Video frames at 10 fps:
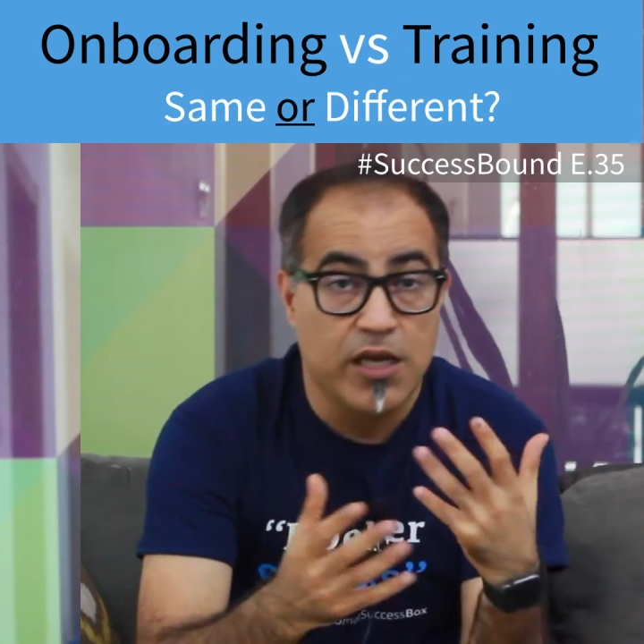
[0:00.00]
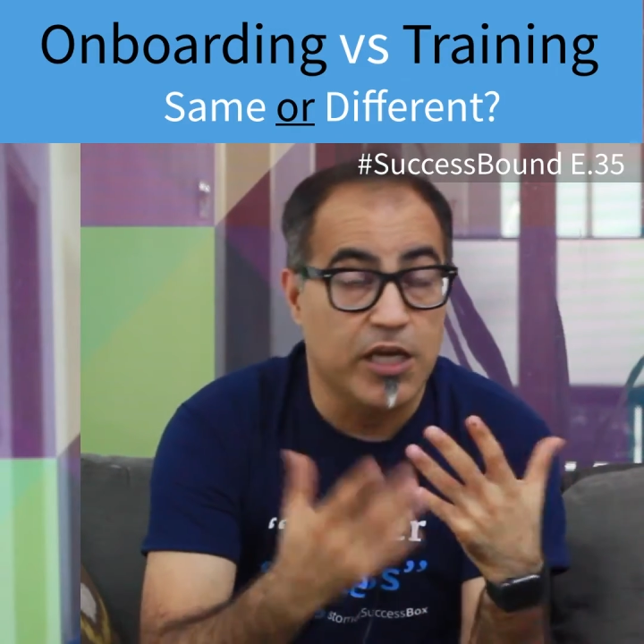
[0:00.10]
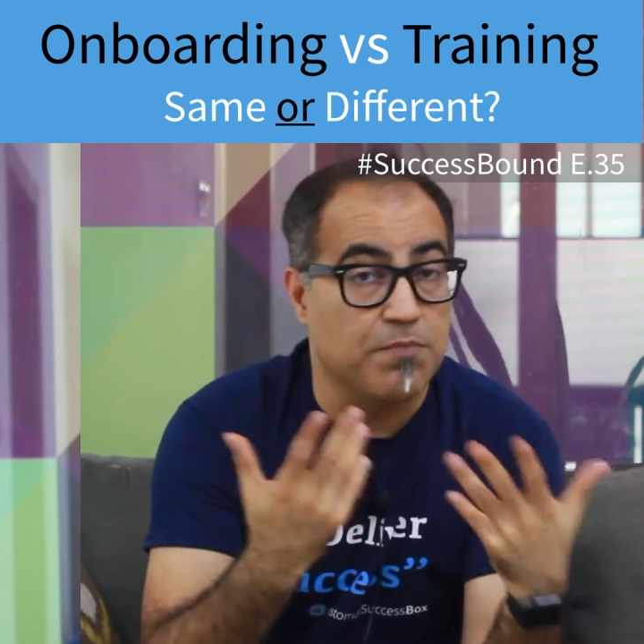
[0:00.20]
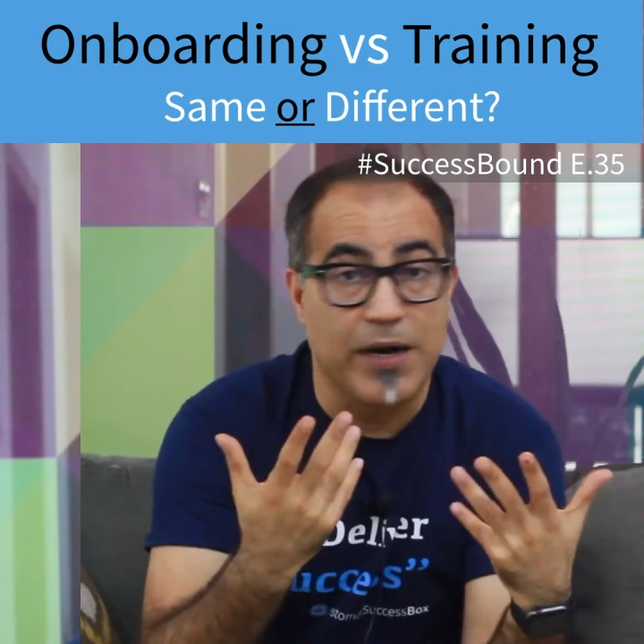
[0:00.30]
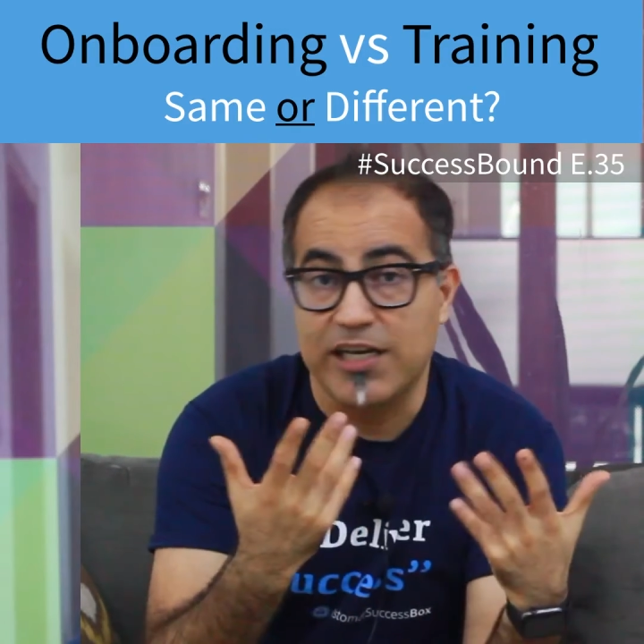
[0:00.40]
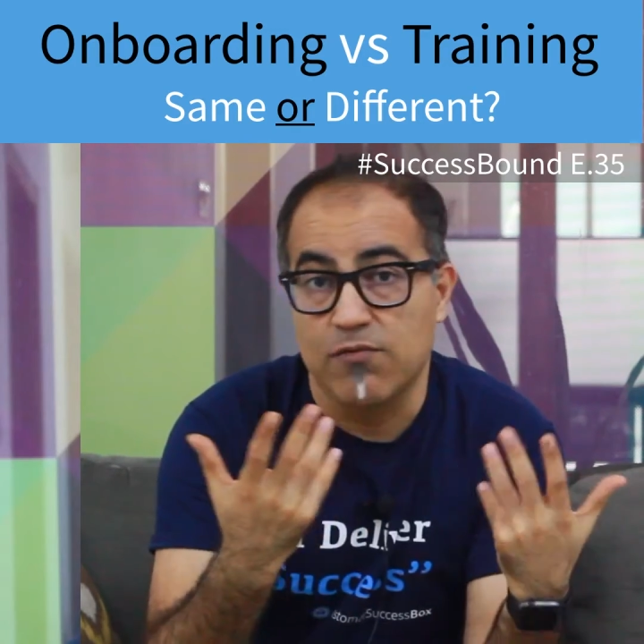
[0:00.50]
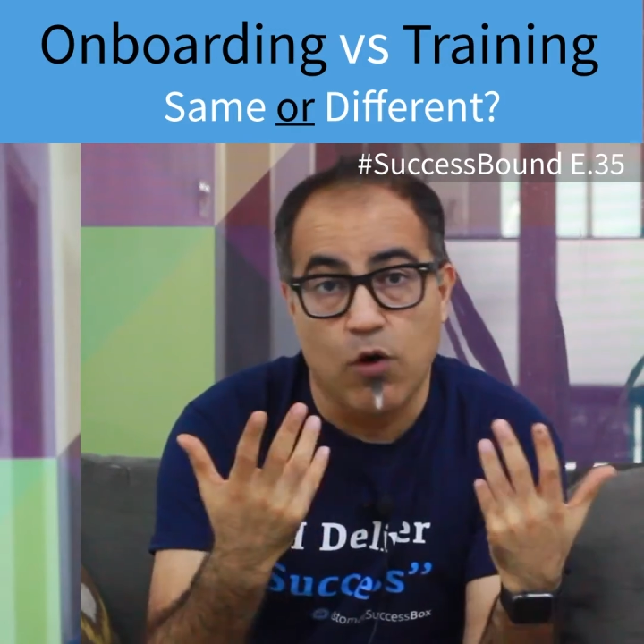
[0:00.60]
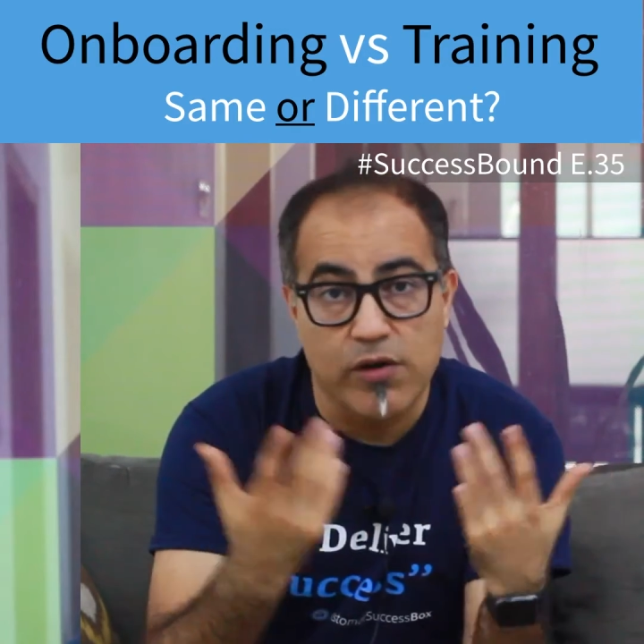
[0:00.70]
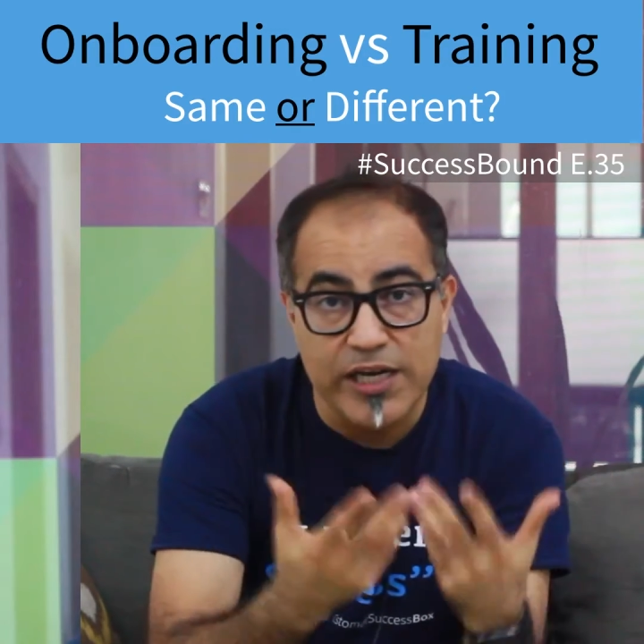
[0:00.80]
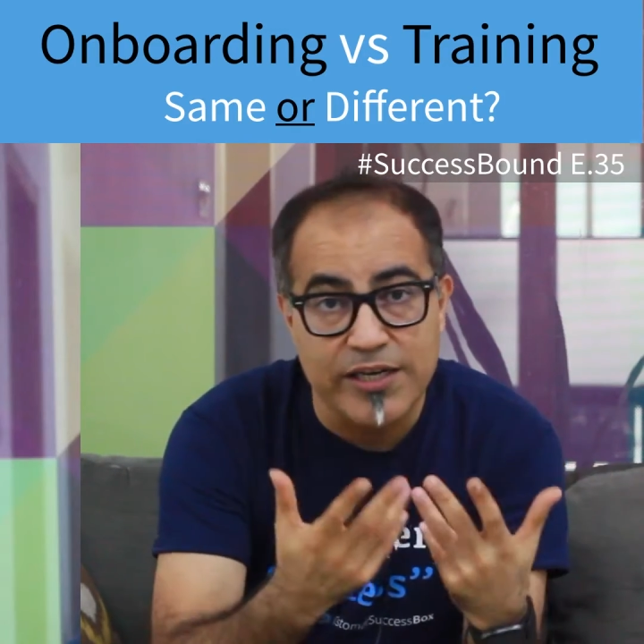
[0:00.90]
It might
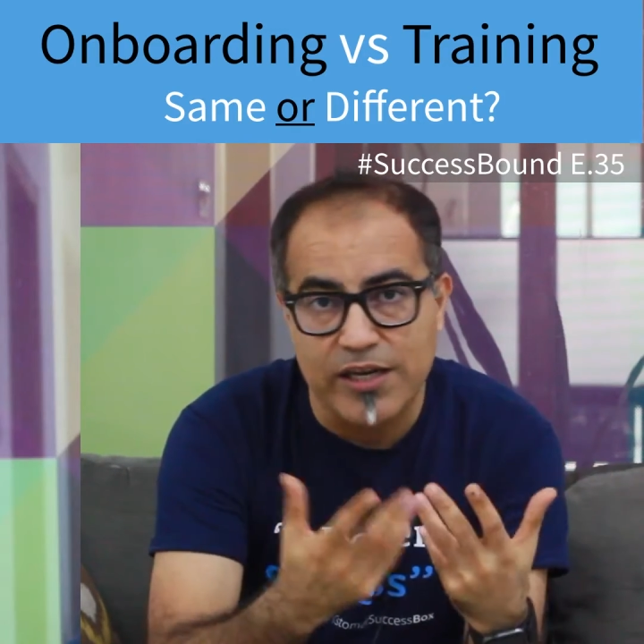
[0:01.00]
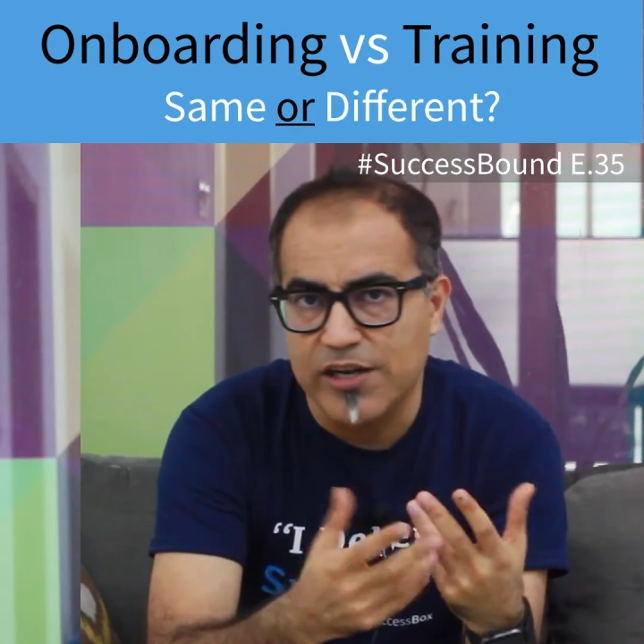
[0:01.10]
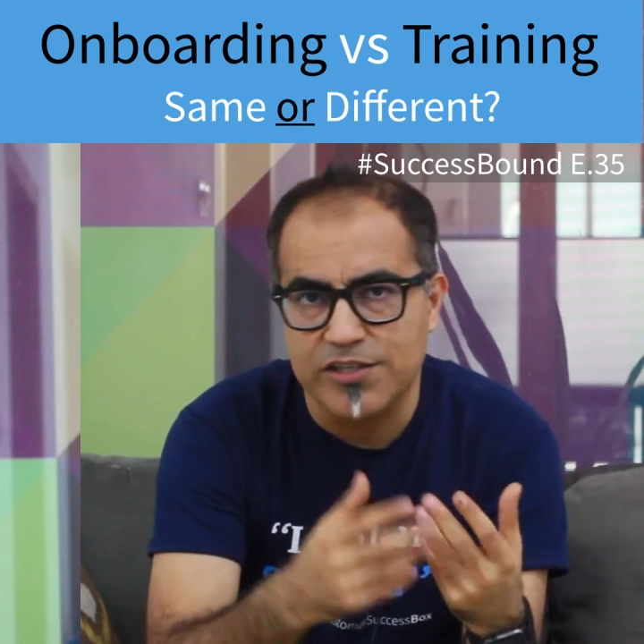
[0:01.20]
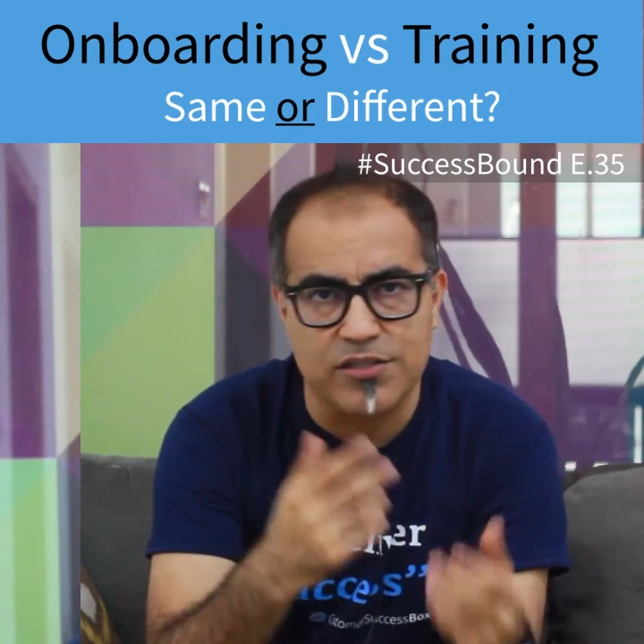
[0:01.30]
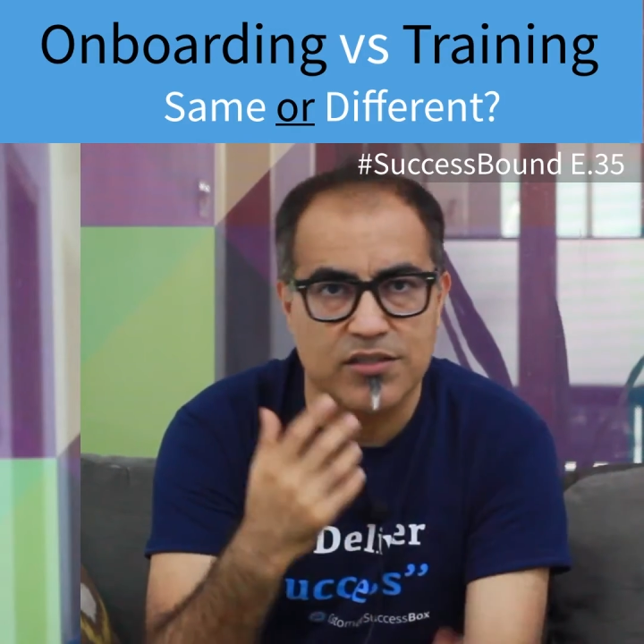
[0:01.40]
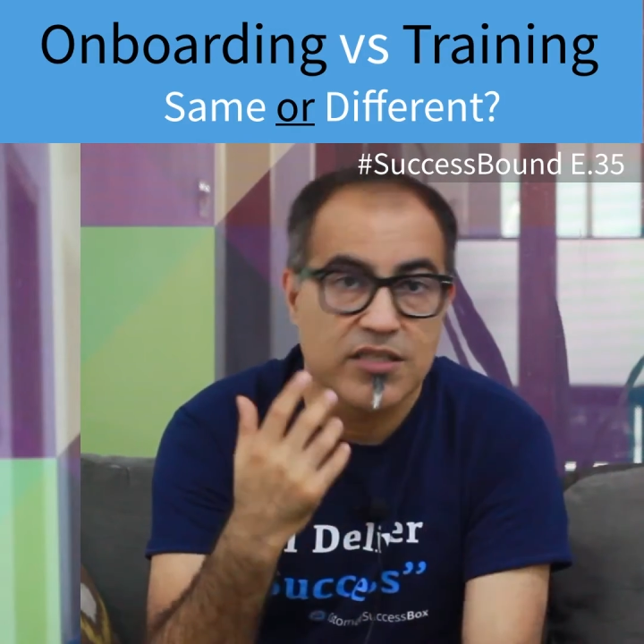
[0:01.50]
involve integration.